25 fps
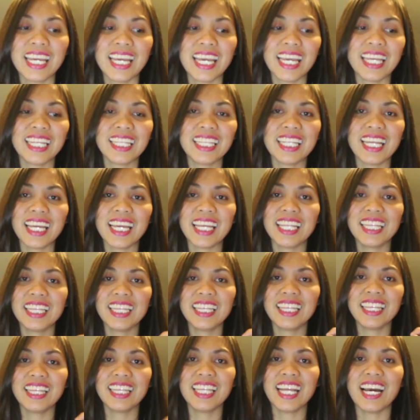And
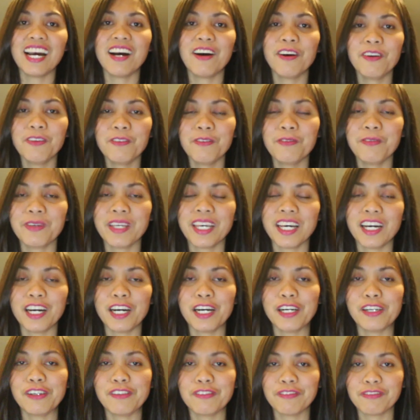then now we
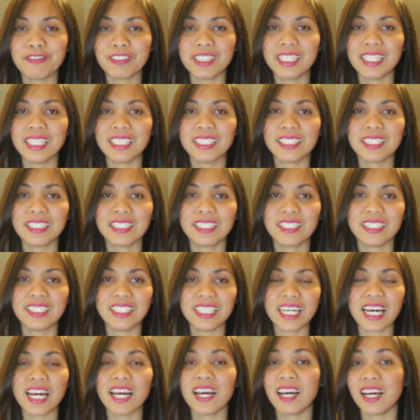have this
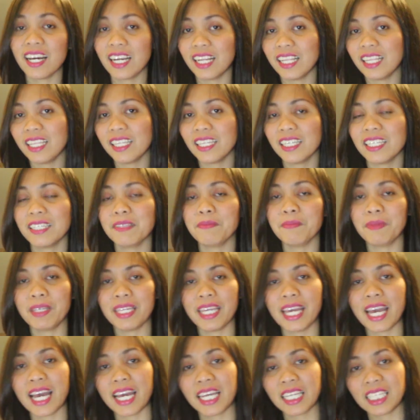Jahaled,
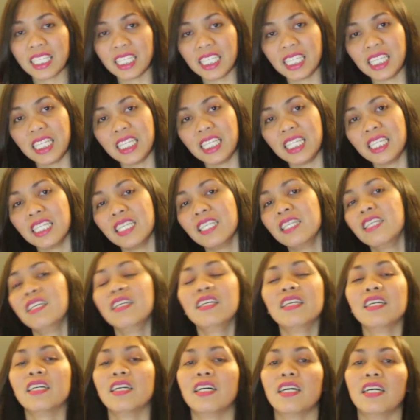Miyagi,
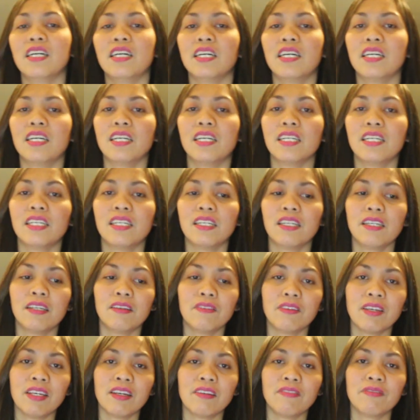
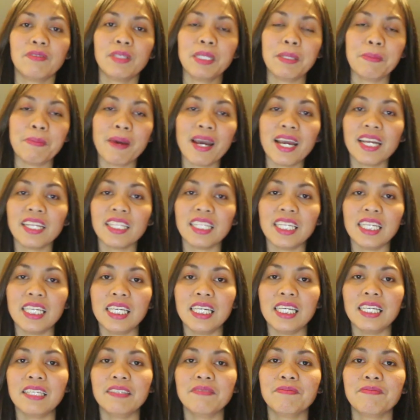we have
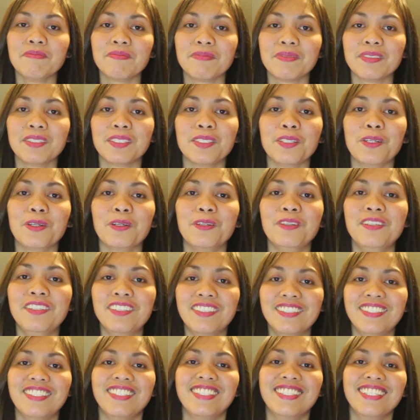Timati. So
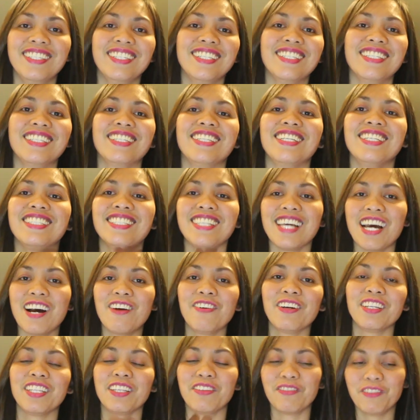that's
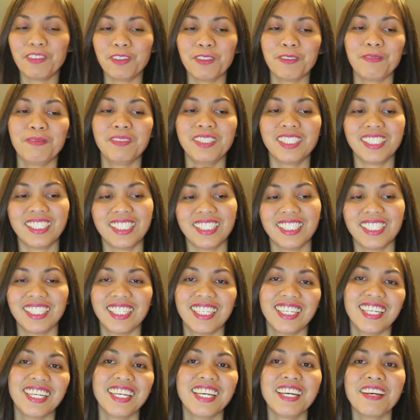how it evolves.
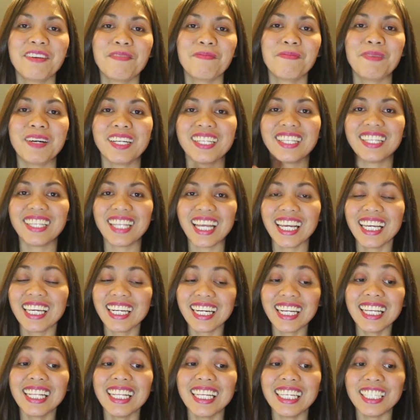But I
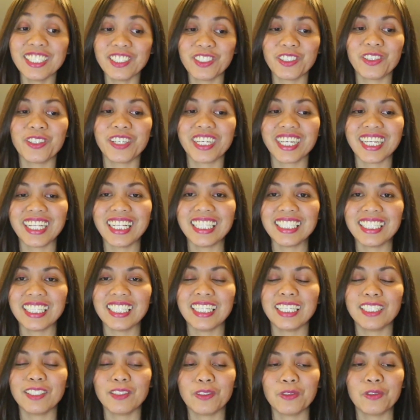really enjoy
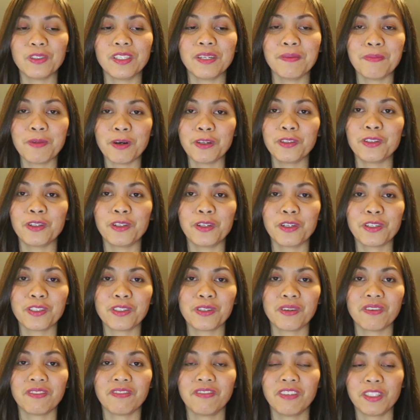listening to the
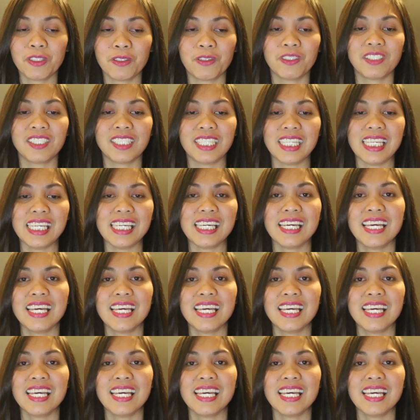monologues of Vysotsky.